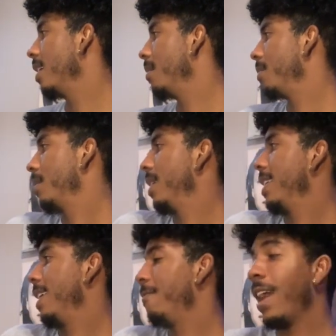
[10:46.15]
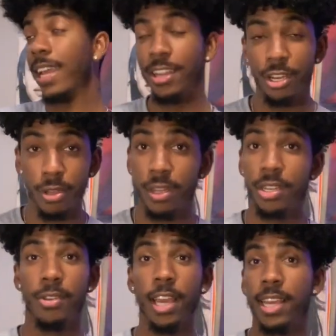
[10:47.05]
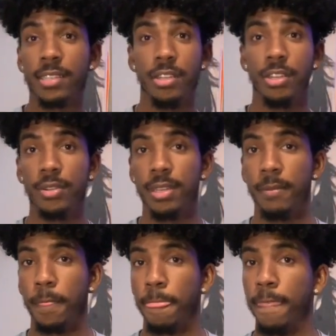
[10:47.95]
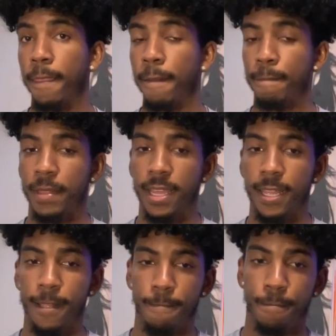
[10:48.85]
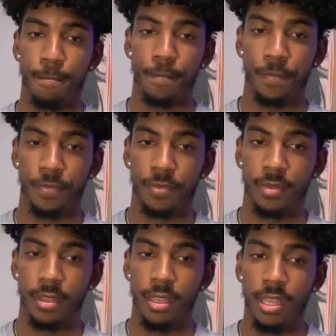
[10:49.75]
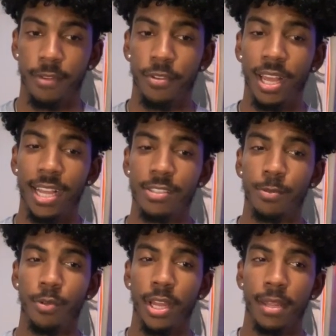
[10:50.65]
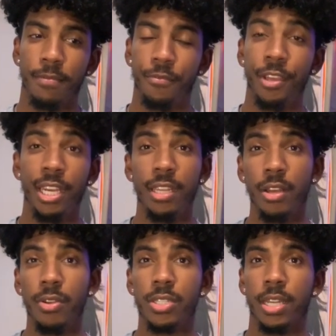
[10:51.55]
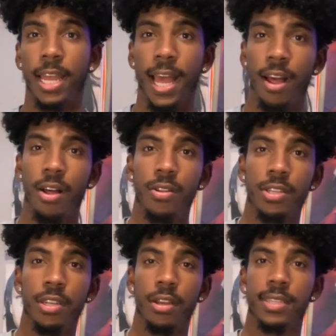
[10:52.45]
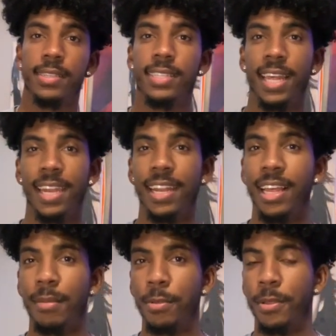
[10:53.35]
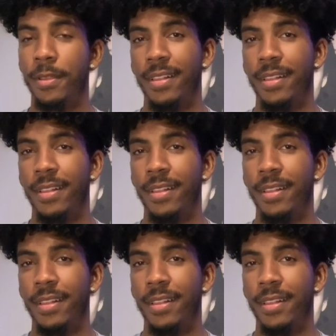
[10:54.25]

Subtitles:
up. If I can do it, you guys can do it. If you guys want videos on how, you know, to set it up,